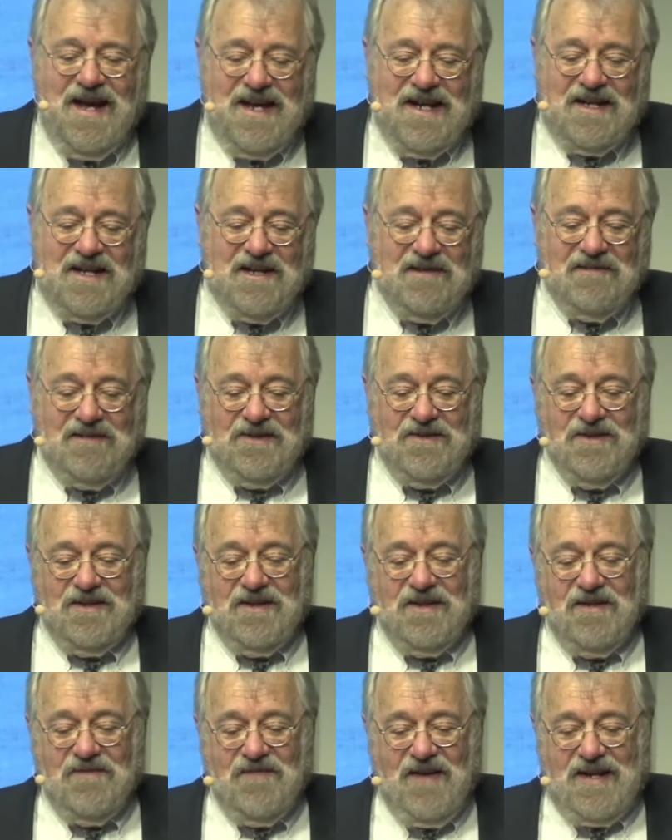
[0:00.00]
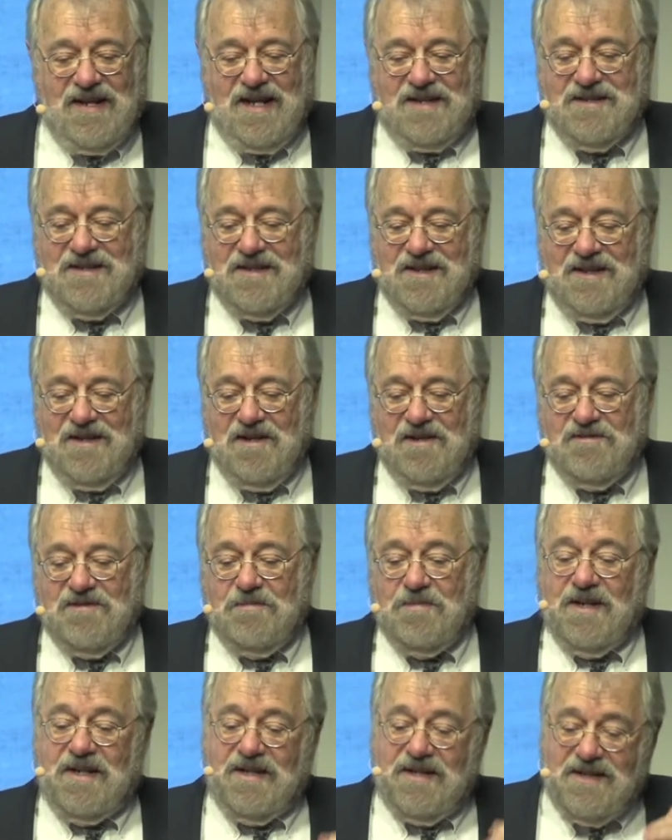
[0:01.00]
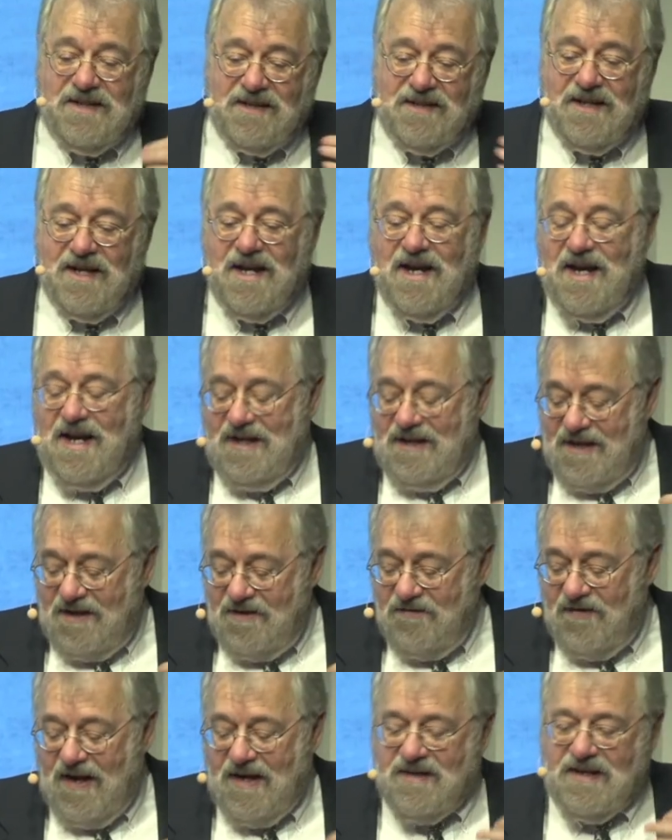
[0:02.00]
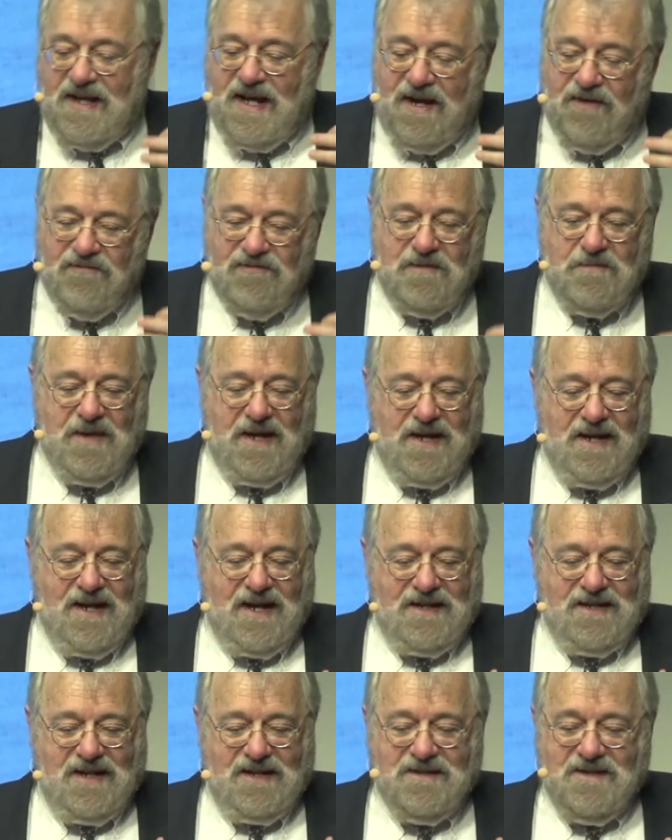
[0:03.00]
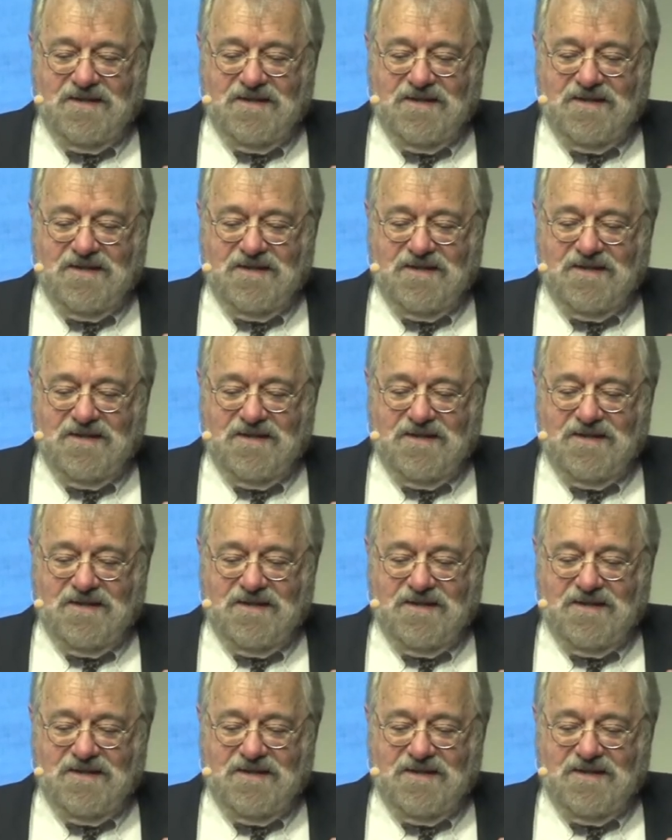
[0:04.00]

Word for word: He really couldn't convey that to the country, but he did convey the everyman idea.